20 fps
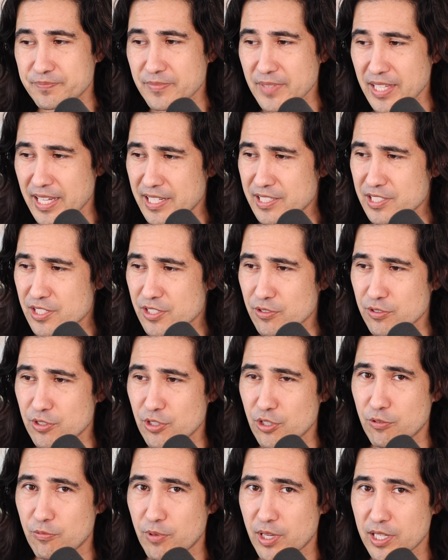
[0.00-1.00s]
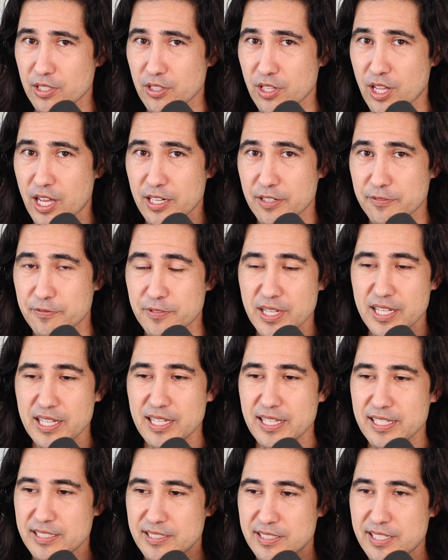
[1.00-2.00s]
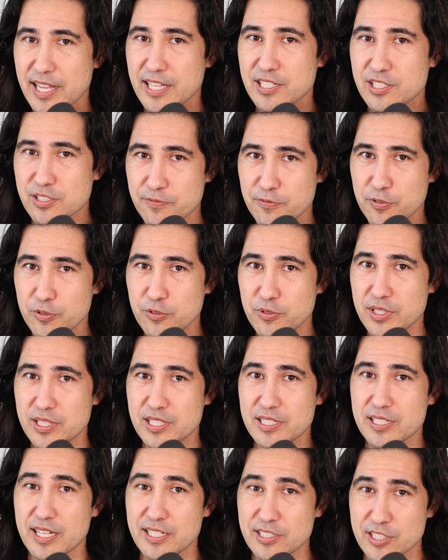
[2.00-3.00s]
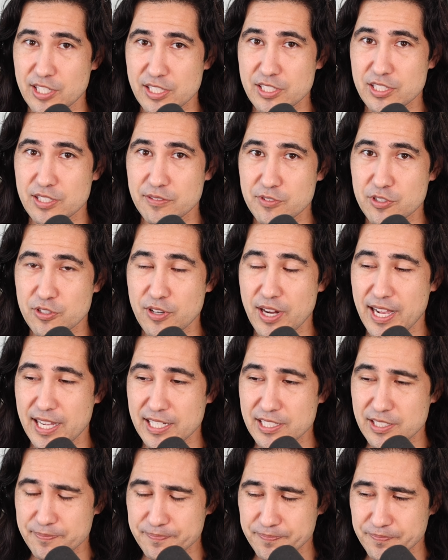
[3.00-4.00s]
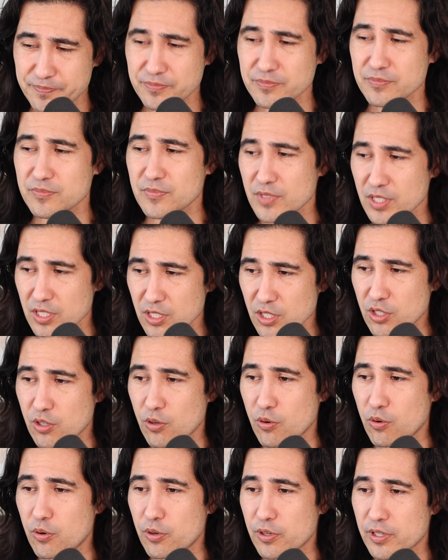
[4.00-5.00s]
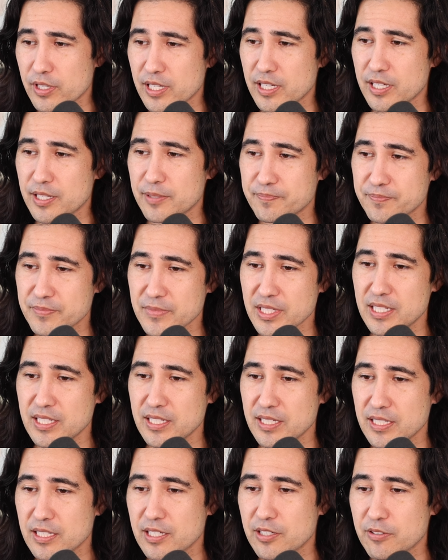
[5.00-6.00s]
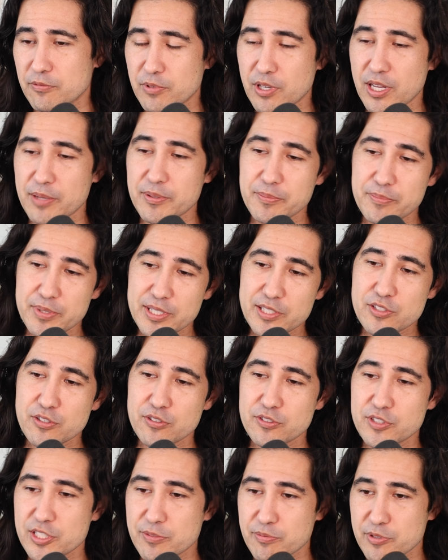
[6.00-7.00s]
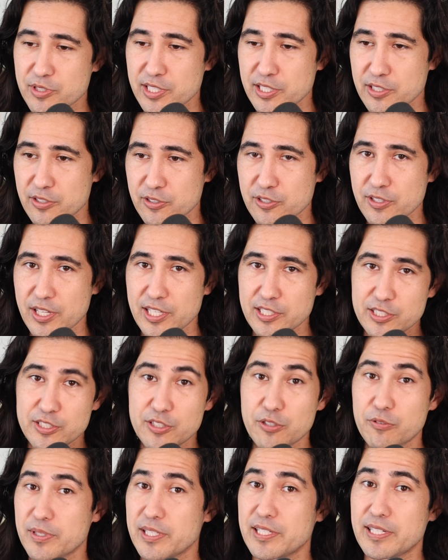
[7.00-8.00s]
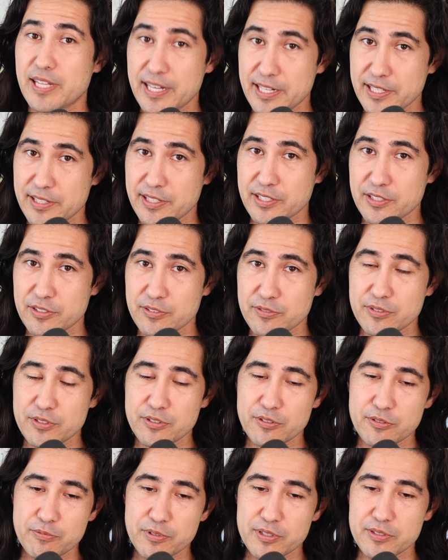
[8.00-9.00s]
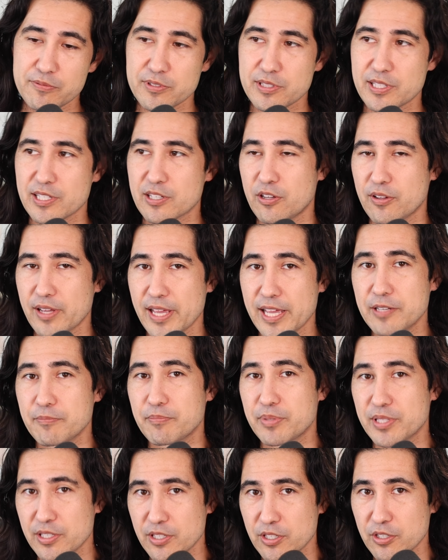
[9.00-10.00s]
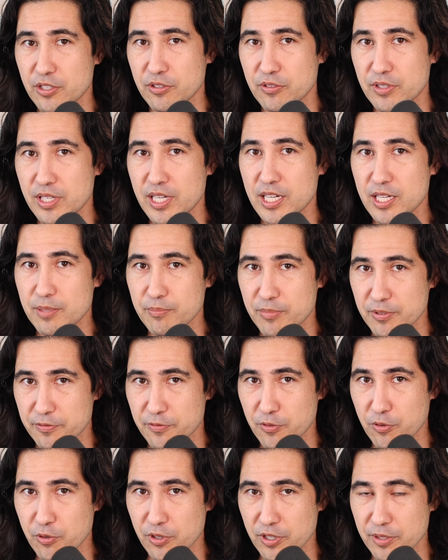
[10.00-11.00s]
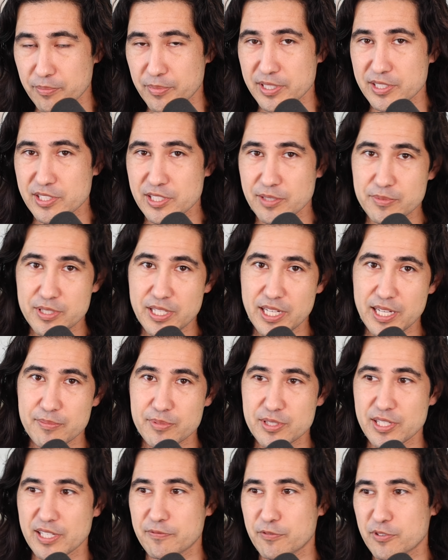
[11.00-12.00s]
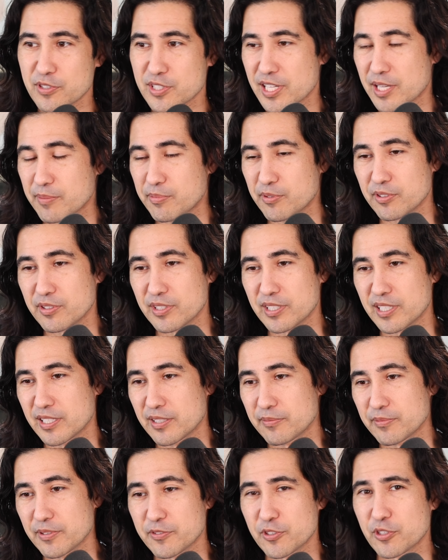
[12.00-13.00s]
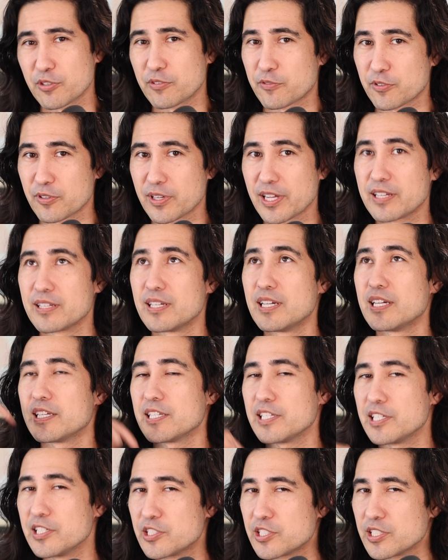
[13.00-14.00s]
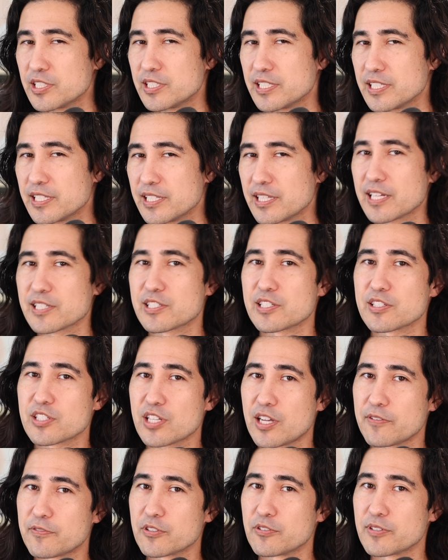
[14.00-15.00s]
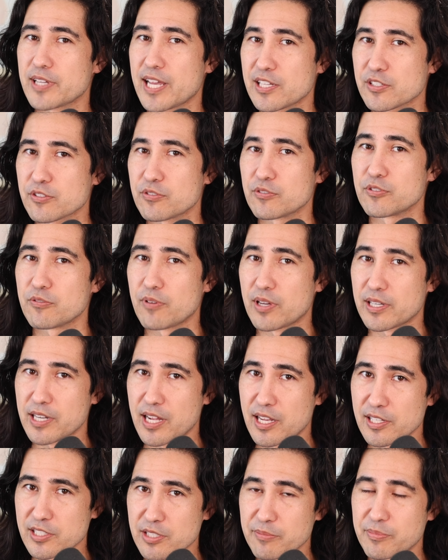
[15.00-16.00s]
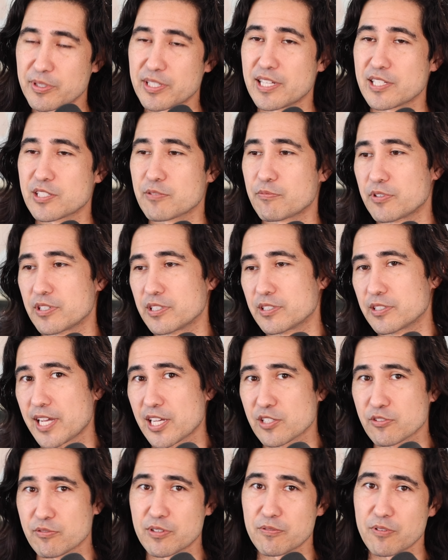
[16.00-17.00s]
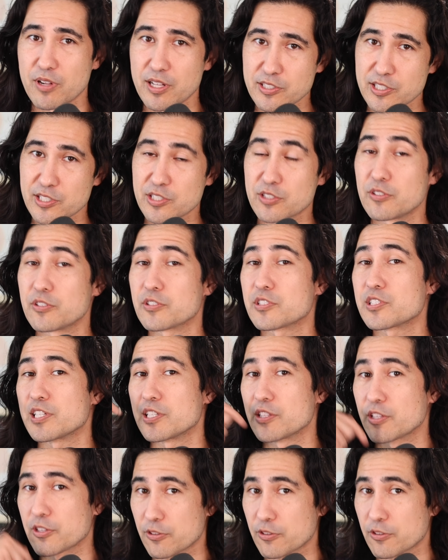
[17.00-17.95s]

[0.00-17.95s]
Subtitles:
And so you don't want a lot of dense food in the digestive tract. Or, big surgeries, procedures, you actually don't eat anything. You're what they call NPO before. But sometimes, like, for example, if you're going for EGD, that's esophagogastroduodenoscopy. That's where a gastroenterologist looks in the